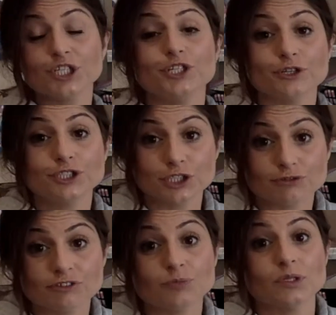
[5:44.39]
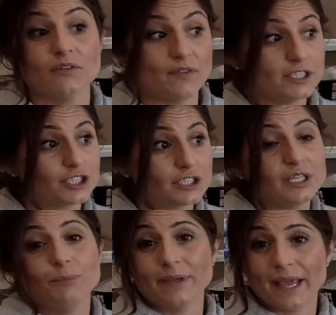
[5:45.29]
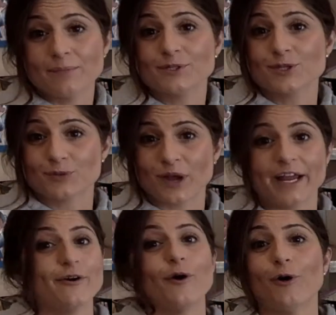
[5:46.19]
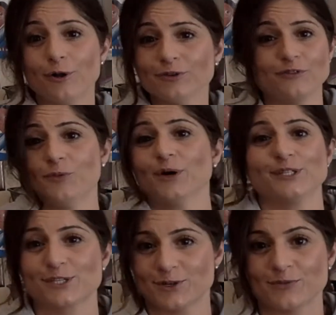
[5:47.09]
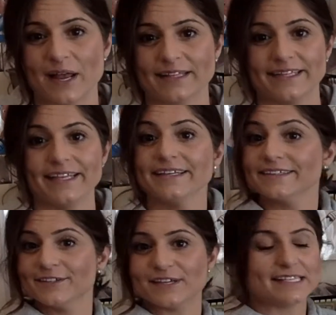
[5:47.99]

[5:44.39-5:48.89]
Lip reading: your children will eventually be able to write all of the words correctly, looking